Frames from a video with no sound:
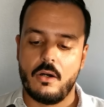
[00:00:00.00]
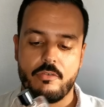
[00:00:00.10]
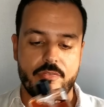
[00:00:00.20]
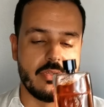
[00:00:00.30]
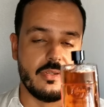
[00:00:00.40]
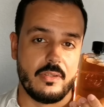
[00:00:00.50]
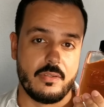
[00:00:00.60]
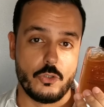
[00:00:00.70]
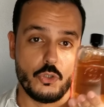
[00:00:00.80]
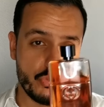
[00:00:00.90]
of
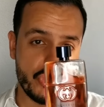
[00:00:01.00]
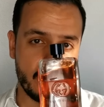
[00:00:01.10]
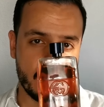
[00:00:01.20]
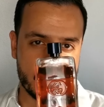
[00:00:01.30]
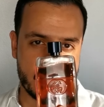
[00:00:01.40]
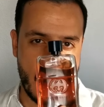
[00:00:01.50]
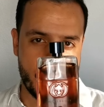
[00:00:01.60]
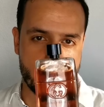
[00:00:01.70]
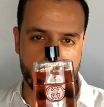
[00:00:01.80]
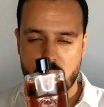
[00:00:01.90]
uh, Gucci Guilty
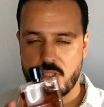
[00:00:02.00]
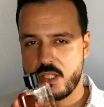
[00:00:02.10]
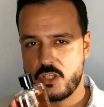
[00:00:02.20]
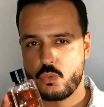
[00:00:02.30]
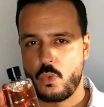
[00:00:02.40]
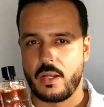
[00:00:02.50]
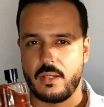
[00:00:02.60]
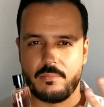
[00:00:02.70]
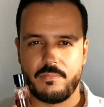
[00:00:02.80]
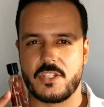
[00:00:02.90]
Absolute, and that's
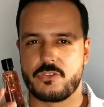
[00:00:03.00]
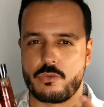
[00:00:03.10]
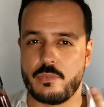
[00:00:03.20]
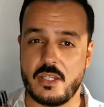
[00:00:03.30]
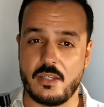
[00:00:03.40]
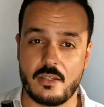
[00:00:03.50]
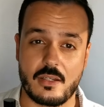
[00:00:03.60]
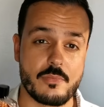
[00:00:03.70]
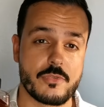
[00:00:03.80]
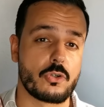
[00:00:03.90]
why this for me
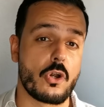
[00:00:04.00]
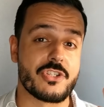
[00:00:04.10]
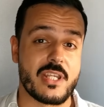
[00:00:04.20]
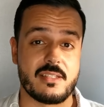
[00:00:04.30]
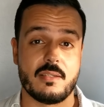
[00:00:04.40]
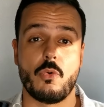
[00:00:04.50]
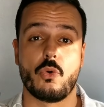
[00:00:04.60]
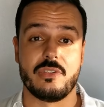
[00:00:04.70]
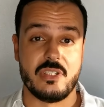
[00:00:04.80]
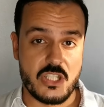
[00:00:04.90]
comes across as a
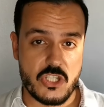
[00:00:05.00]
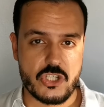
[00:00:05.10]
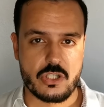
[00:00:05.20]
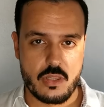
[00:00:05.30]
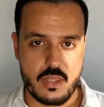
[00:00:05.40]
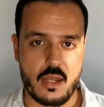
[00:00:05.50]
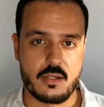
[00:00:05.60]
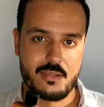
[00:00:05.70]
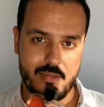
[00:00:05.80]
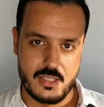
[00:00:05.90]
more niche
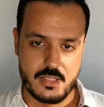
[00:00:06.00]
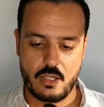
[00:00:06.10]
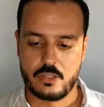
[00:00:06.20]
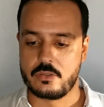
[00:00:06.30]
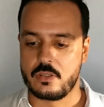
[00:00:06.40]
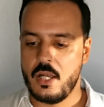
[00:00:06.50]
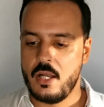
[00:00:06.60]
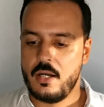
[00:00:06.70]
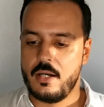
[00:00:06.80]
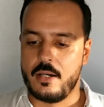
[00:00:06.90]
than designer.
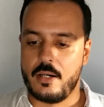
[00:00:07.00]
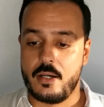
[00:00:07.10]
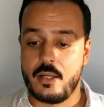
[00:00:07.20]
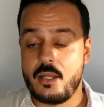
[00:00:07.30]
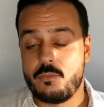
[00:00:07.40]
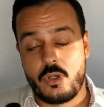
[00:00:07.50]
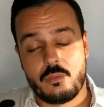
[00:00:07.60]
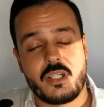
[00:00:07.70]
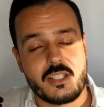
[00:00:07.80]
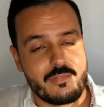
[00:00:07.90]
Uh, and
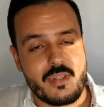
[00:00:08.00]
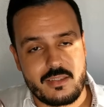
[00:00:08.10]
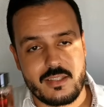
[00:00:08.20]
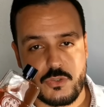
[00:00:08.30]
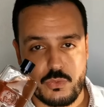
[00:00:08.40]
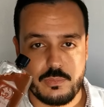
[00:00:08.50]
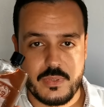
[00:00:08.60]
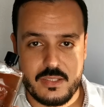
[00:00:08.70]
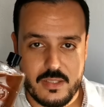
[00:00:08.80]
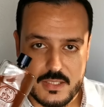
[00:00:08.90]
well, because of that, this will
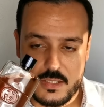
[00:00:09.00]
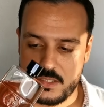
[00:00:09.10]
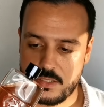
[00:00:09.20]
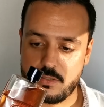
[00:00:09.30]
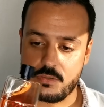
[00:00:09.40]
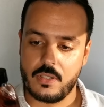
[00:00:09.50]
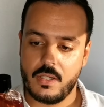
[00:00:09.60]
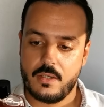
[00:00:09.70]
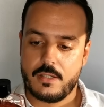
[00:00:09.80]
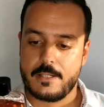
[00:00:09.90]
be discontinued.
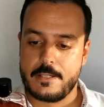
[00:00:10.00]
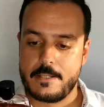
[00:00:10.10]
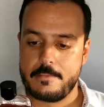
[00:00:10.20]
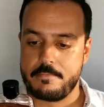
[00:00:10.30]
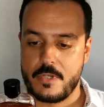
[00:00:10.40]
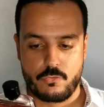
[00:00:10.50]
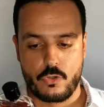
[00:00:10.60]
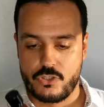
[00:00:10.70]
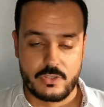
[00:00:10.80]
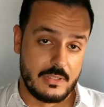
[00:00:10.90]
Um,
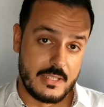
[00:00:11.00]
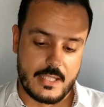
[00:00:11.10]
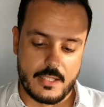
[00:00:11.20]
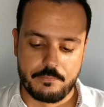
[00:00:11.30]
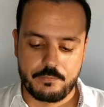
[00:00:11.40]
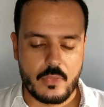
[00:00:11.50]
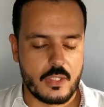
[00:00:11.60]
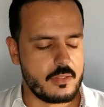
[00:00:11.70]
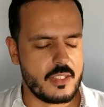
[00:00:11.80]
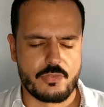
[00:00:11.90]
unfortunately, again,
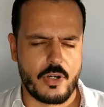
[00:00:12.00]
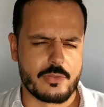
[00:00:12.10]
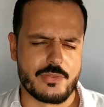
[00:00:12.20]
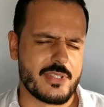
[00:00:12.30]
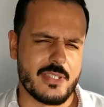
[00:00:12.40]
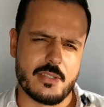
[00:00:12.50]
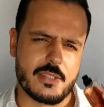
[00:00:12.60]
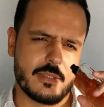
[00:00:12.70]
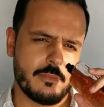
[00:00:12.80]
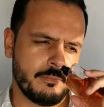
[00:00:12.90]
this fragrance
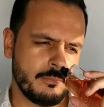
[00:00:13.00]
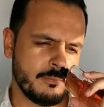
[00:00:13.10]
is